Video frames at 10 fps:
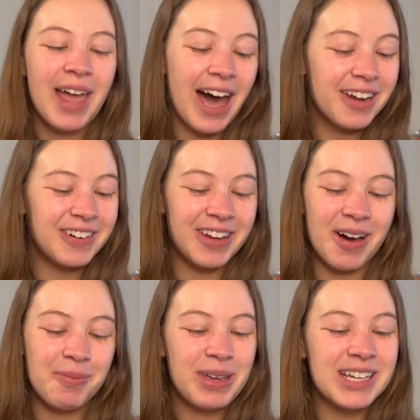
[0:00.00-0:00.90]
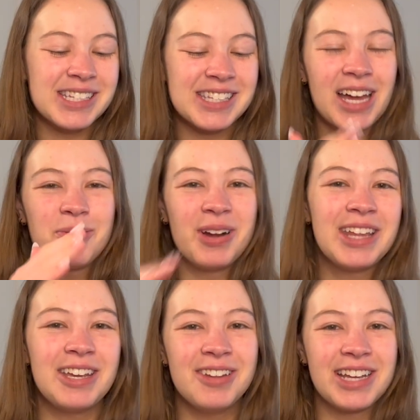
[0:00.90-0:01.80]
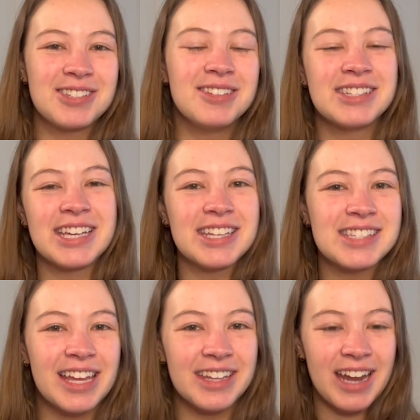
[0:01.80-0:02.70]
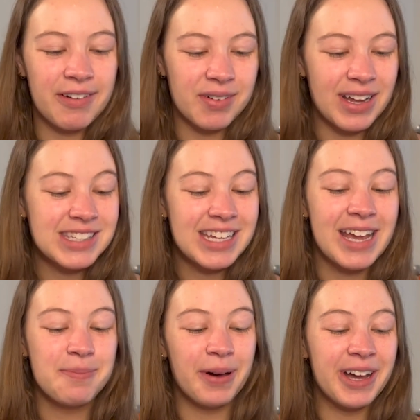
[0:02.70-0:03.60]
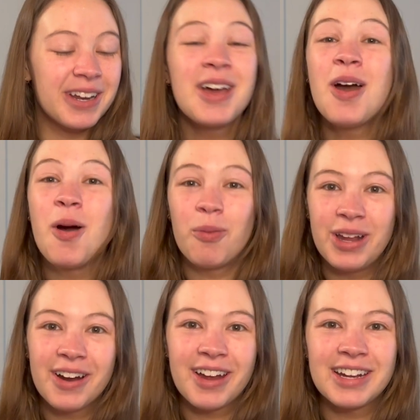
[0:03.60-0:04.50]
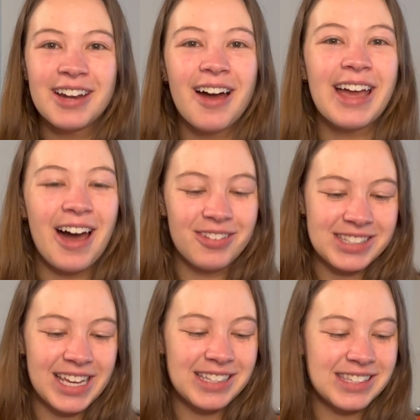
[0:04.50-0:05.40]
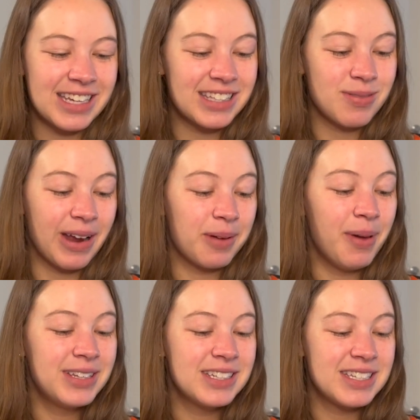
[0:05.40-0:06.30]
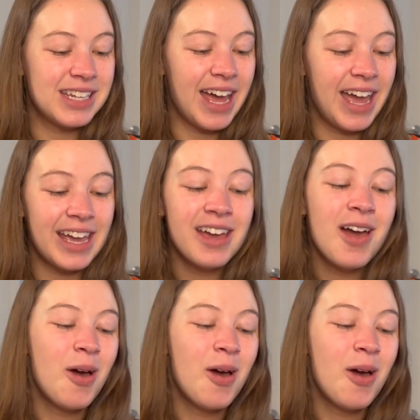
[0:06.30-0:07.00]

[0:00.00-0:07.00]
I don't know, because it's kind of weird that you like do the 6 and then have a rest day, but we are going to knock out day 6 recommended today.